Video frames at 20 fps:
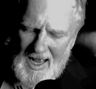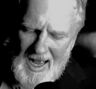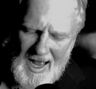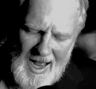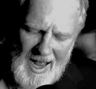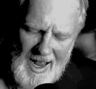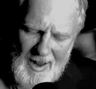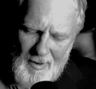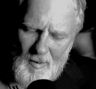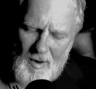
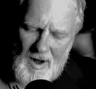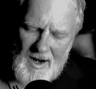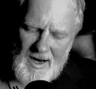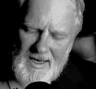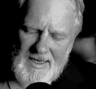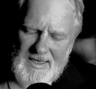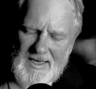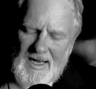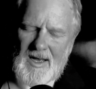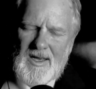I want to
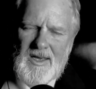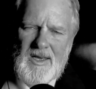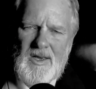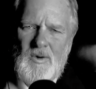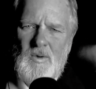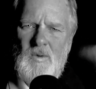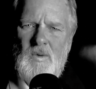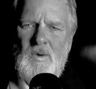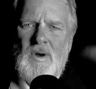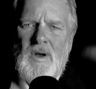tell
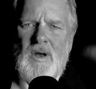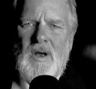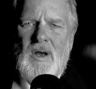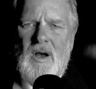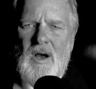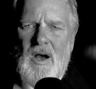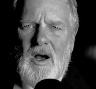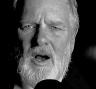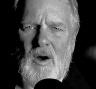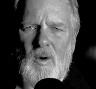you
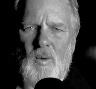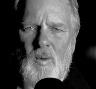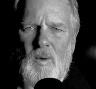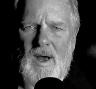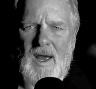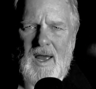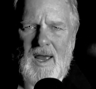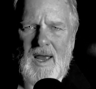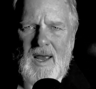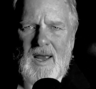a
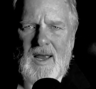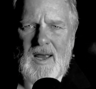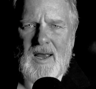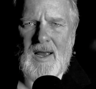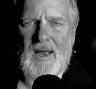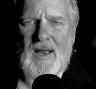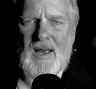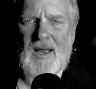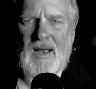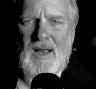way,
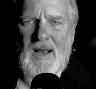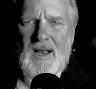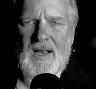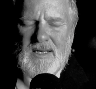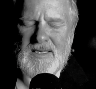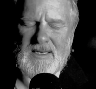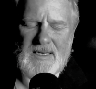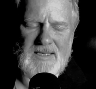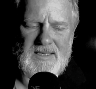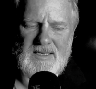because
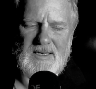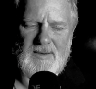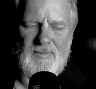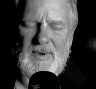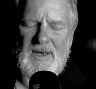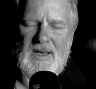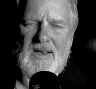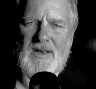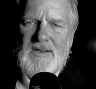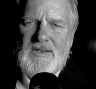this is a
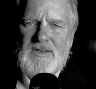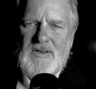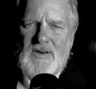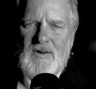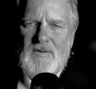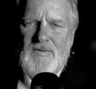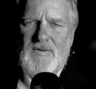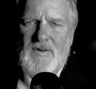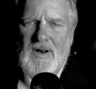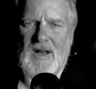big concern
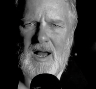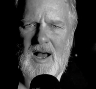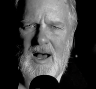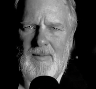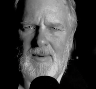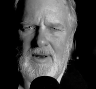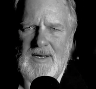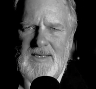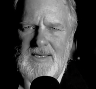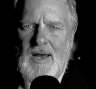for
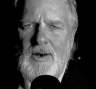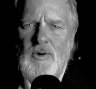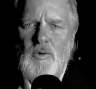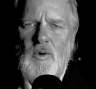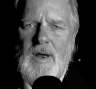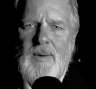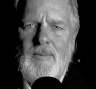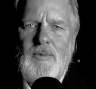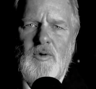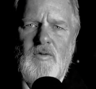comics. How do
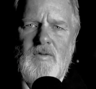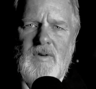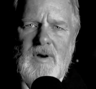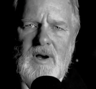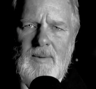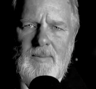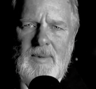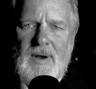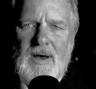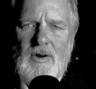I move
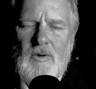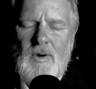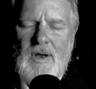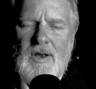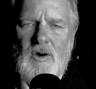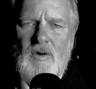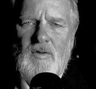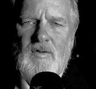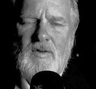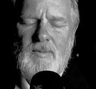up? How do I
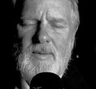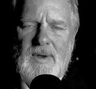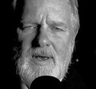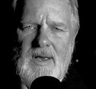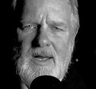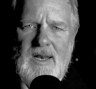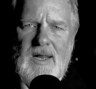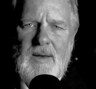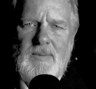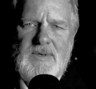go from being
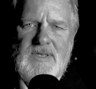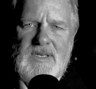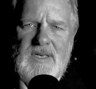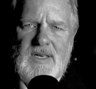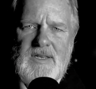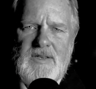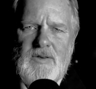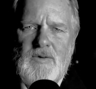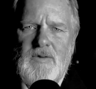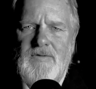an MC
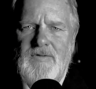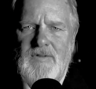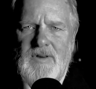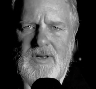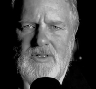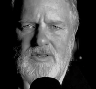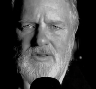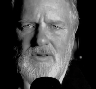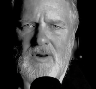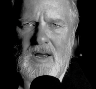to a
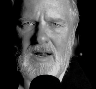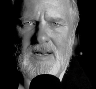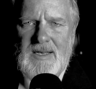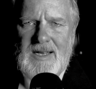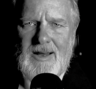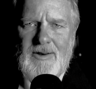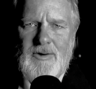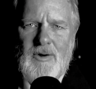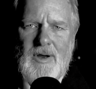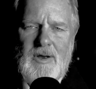feature act? How
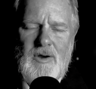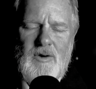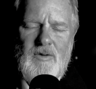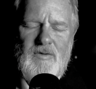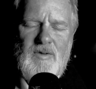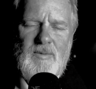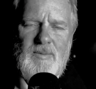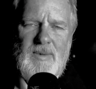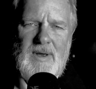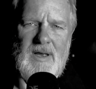do I go
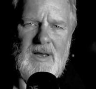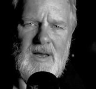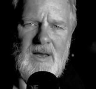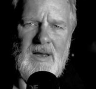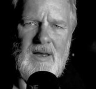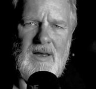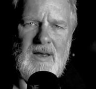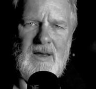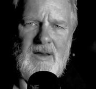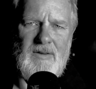from being a
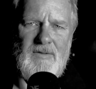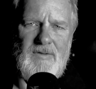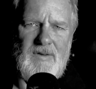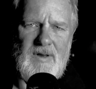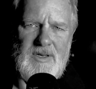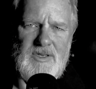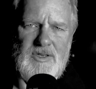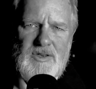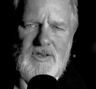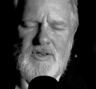
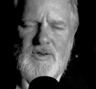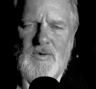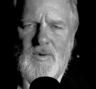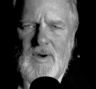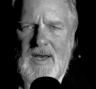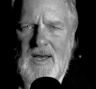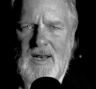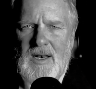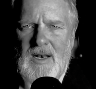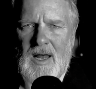feature to a
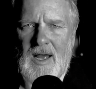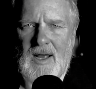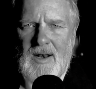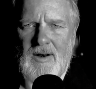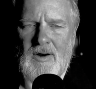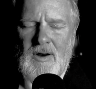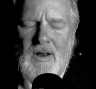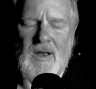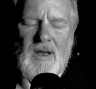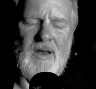headliner?